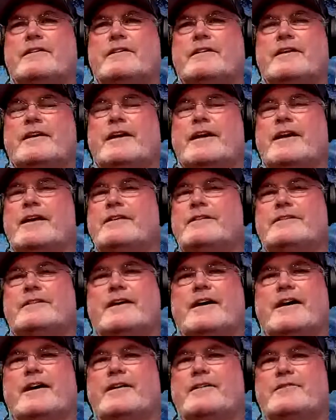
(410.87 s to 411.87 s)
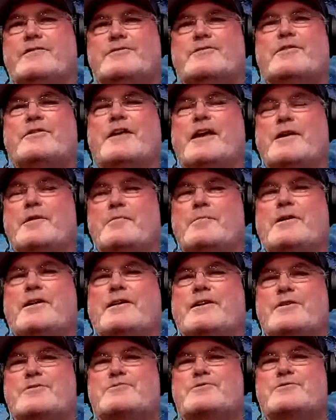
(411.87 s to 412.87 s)
And so that'll be an
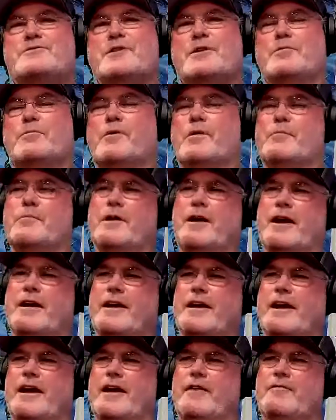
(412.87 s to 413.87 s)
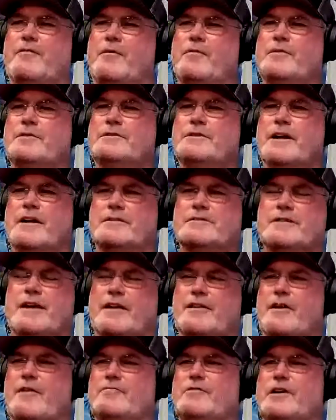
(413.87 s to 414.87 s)
interesting one. But I
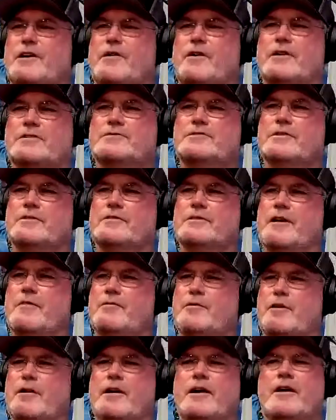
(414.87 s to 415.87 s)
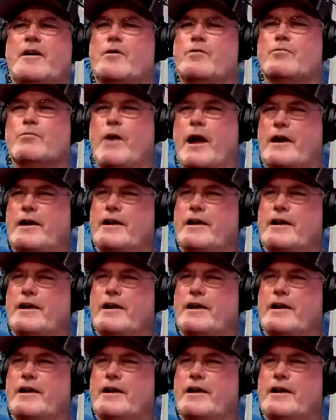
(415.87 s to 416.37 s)
love lyrics, dude. Love writing.